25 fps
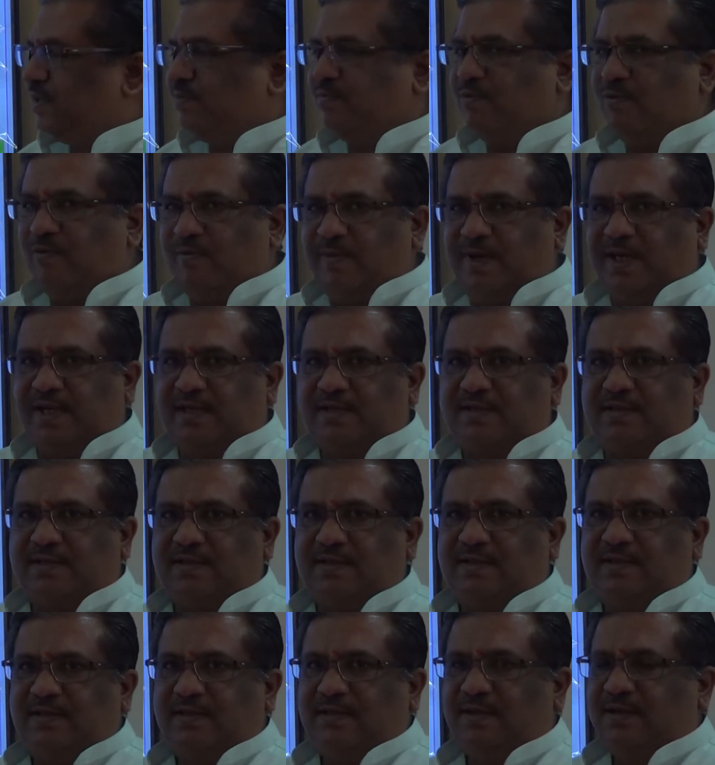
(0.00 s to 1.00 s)
movements
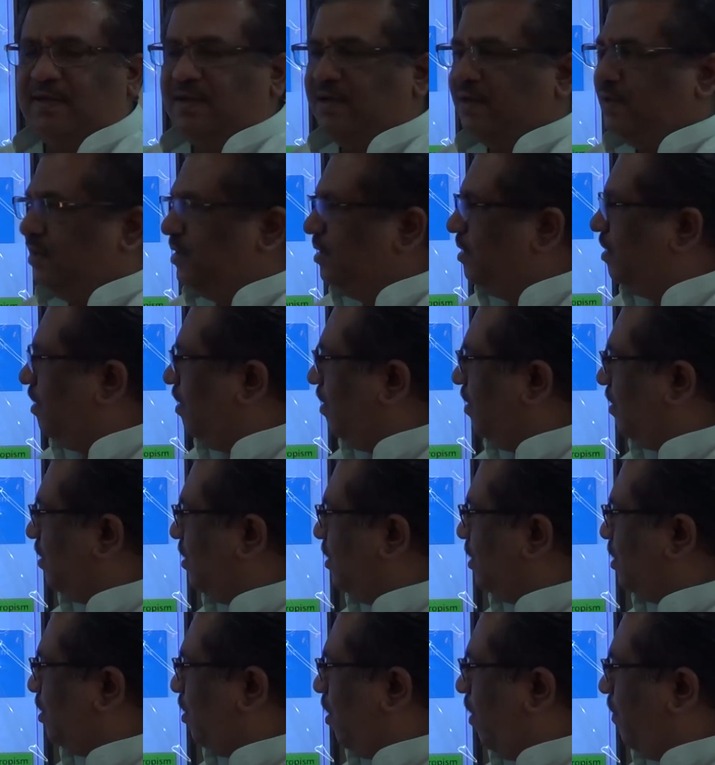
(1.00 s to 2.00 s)

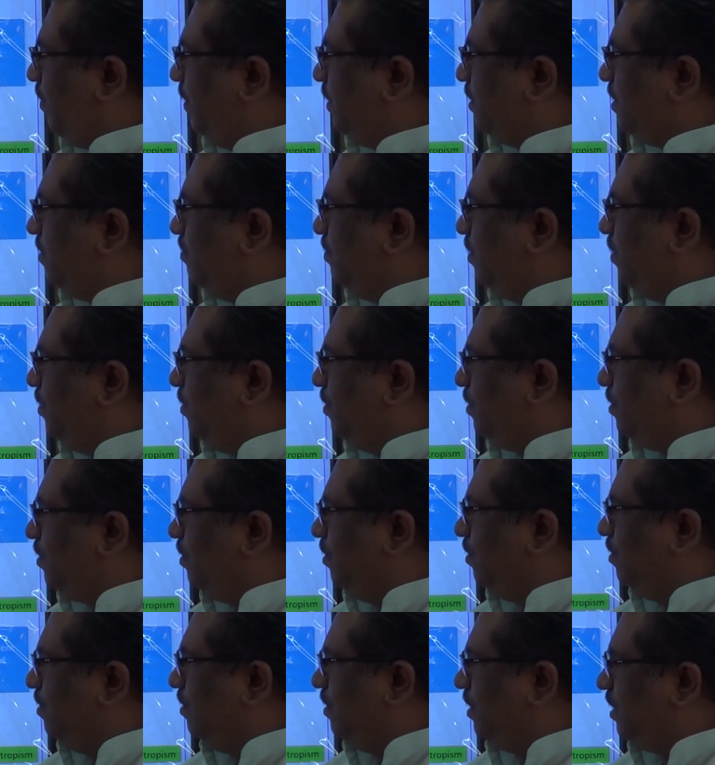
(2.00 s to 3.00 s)
or tropism due
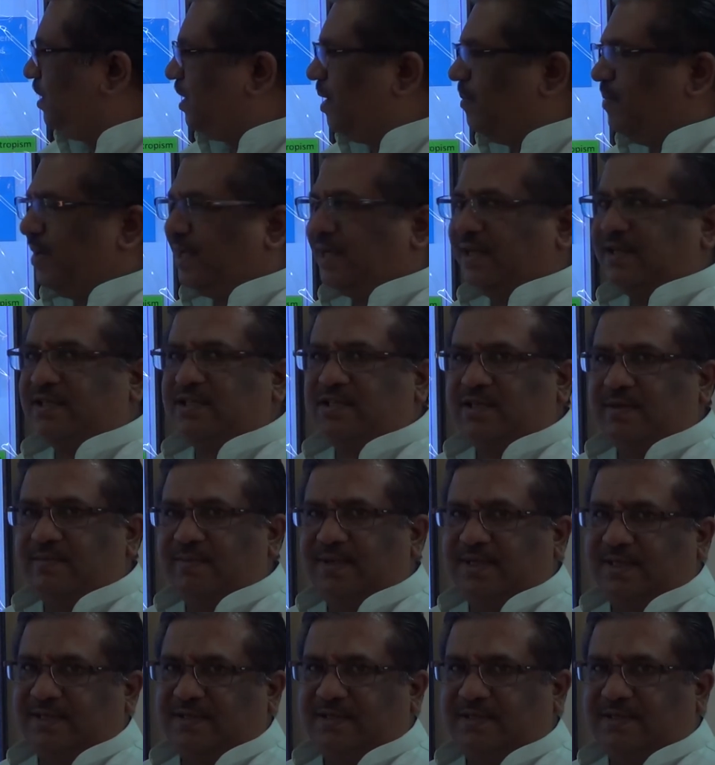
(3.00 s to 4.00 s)
to chemical
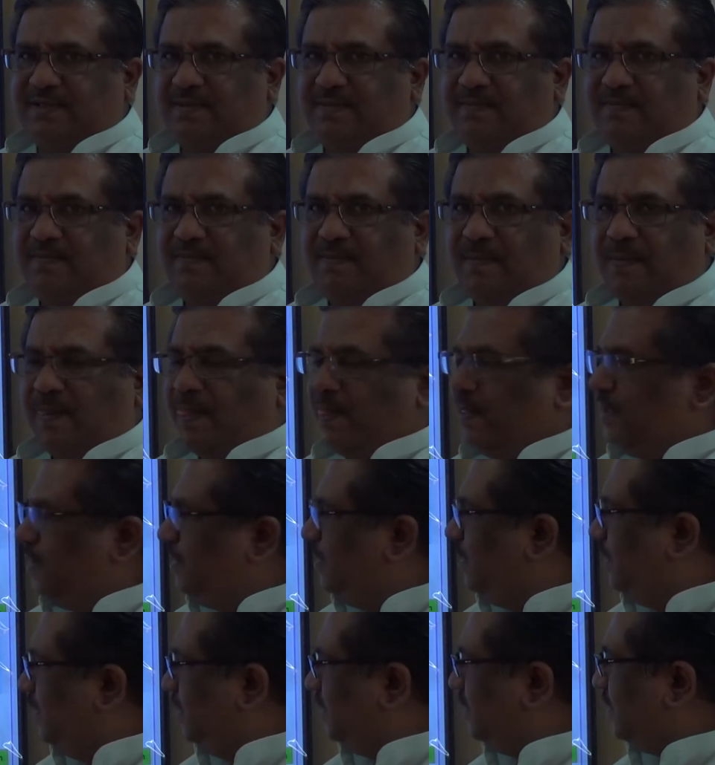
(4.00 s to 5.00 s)
stimulus is